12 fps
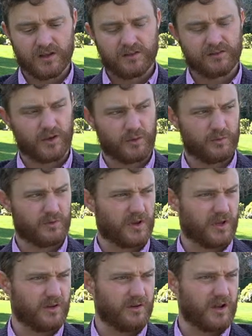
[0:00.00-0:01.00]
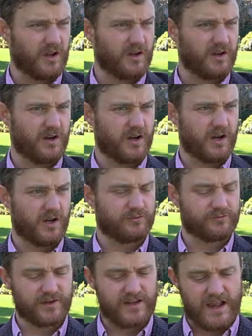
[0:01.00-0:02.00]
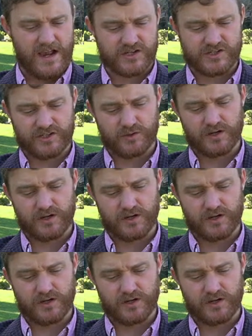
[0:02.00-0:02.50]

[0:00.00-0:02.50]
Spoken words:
So a free action